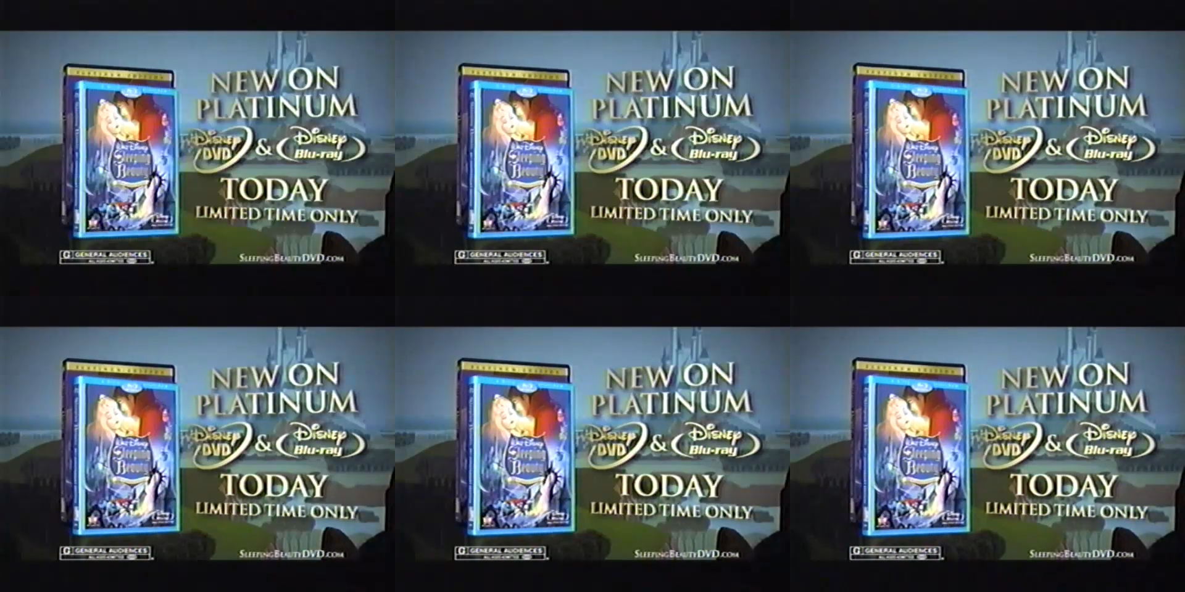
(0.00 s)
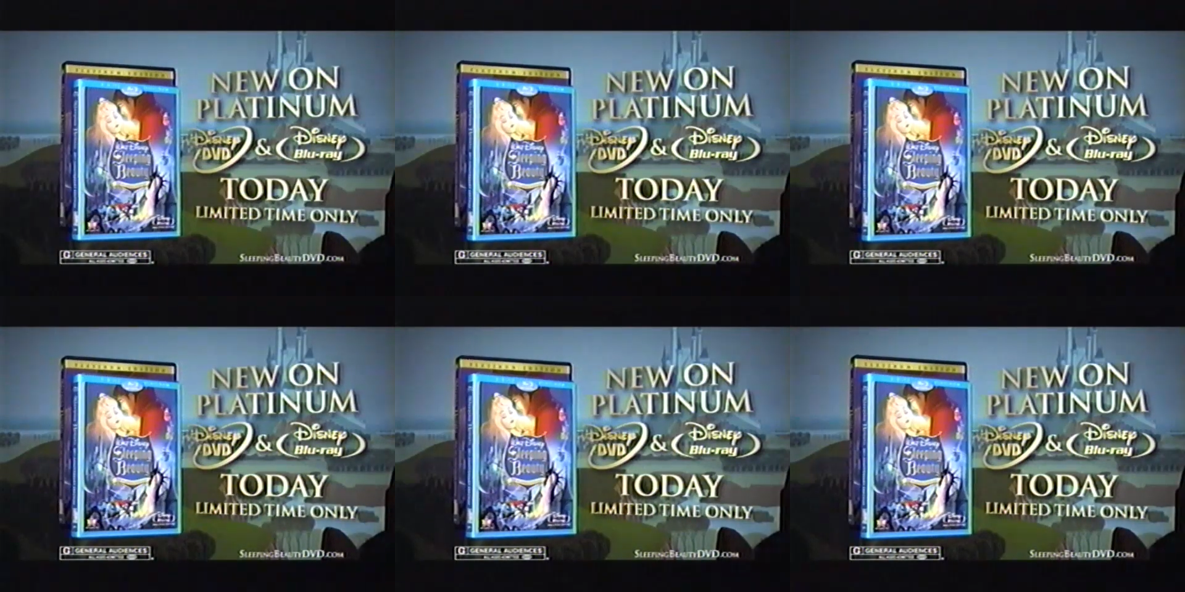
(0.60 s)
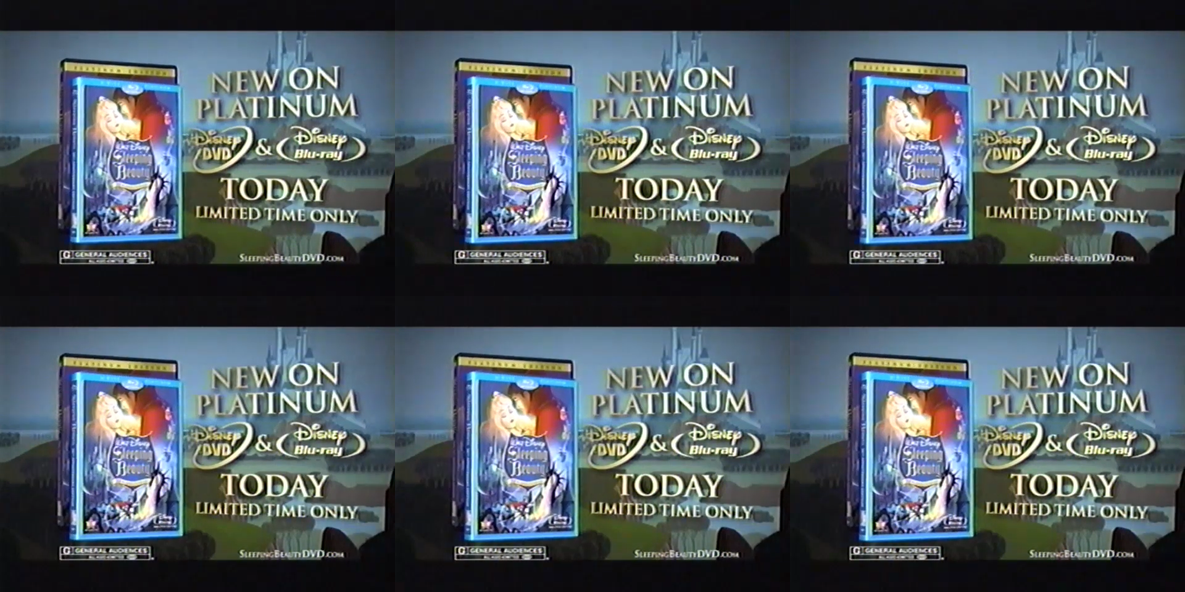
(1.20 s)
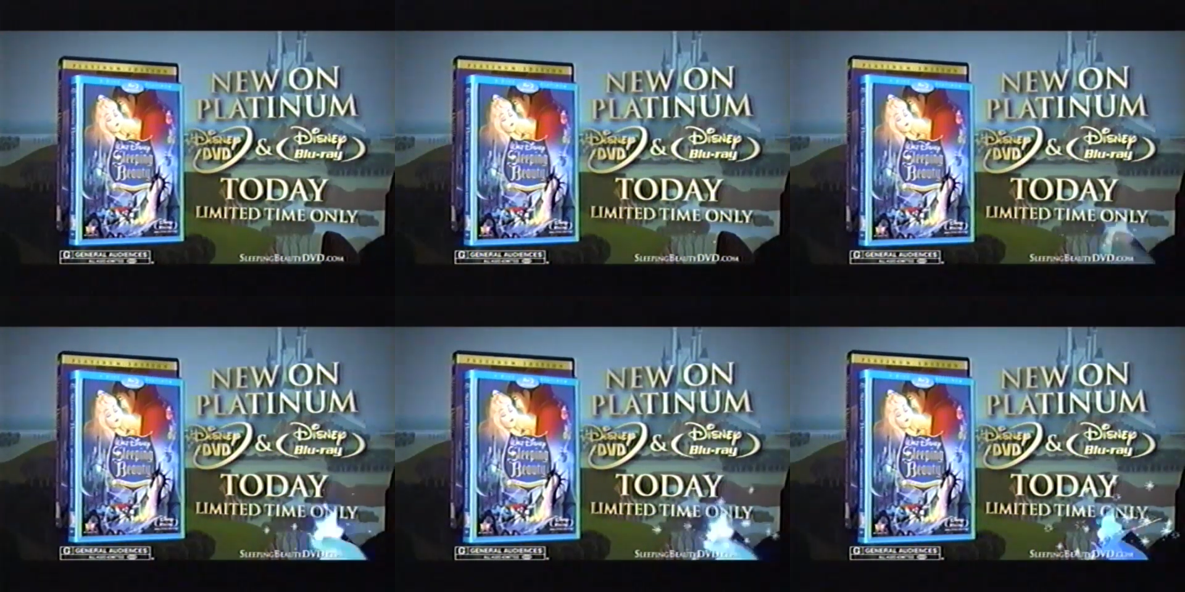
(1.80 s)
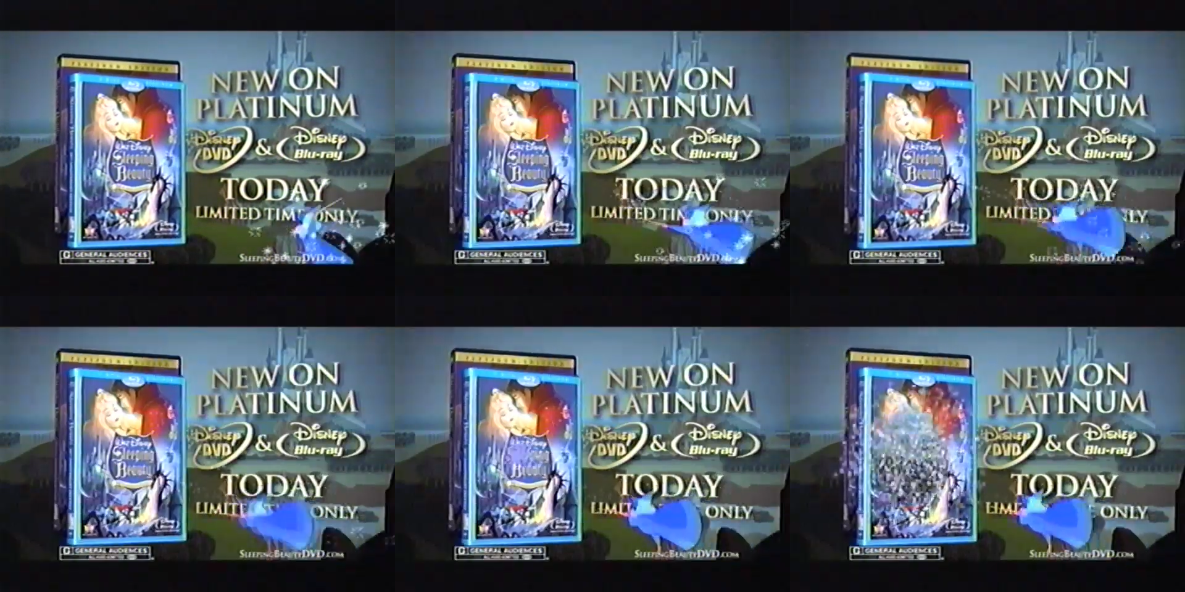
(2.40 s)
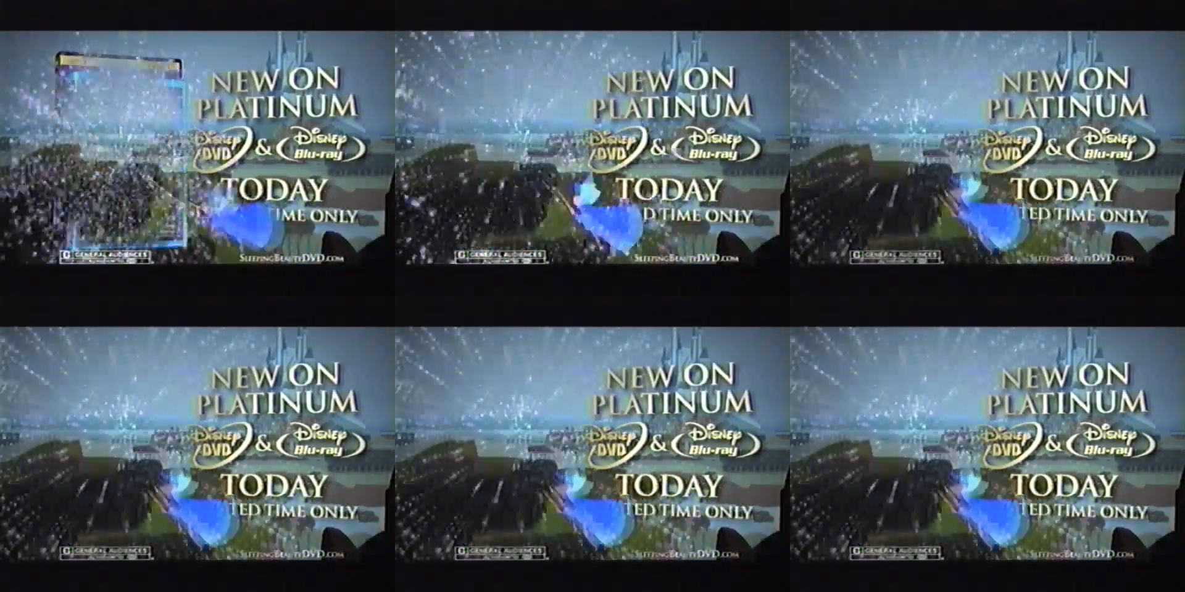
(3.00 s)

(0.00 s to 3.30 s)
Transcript: [unreadable: no face in view]